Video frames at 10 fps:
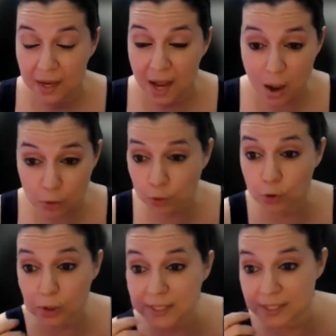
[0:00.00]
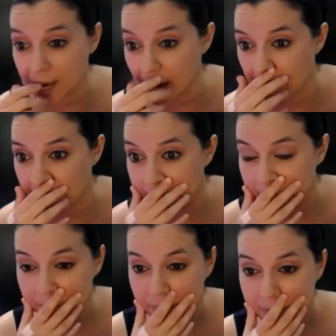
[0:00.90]
How cool is that?
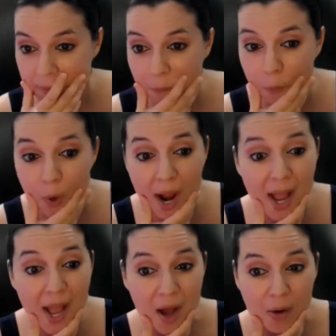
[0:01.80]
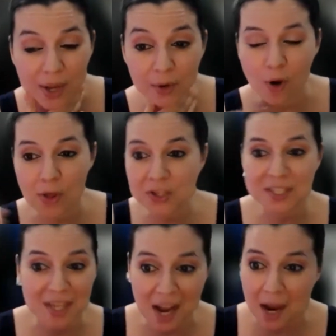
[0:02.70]
Wow. And all this
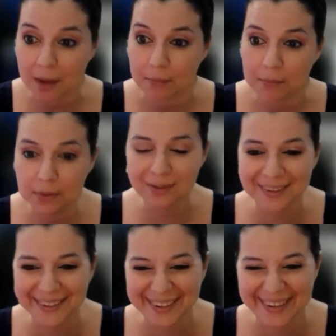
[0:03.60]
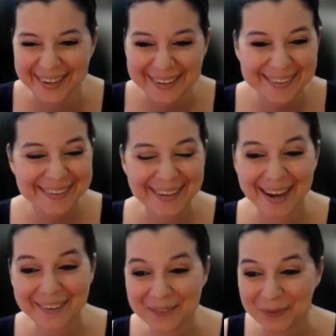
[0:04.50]
time, I
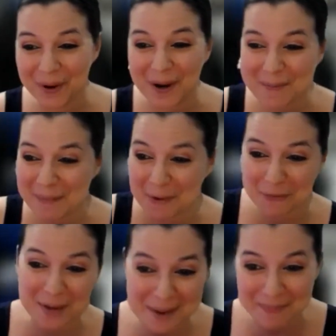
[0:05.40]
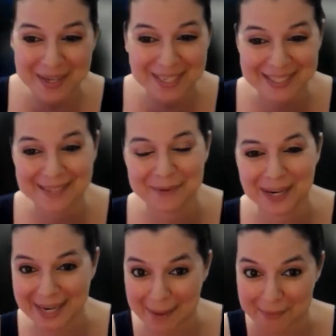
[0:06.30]
don't have to worry about my fan page anymore.
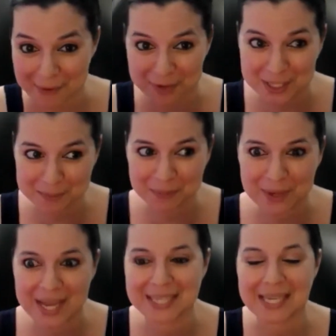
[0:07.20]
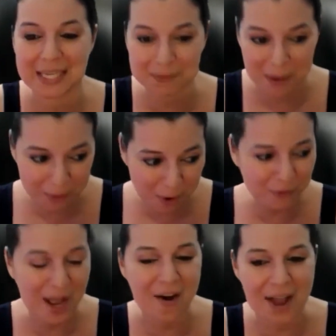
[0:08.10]
I got my Facebook page as my
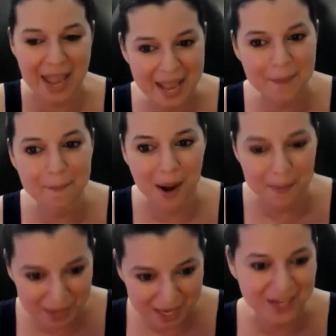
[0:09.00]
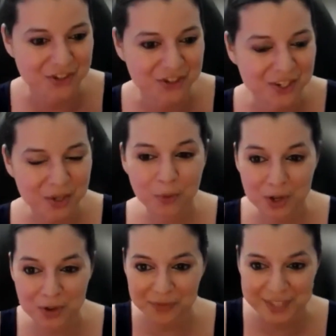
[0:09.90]
profile and my page
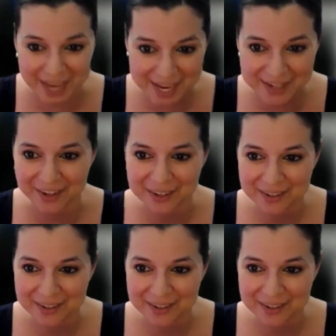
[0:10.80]
with data.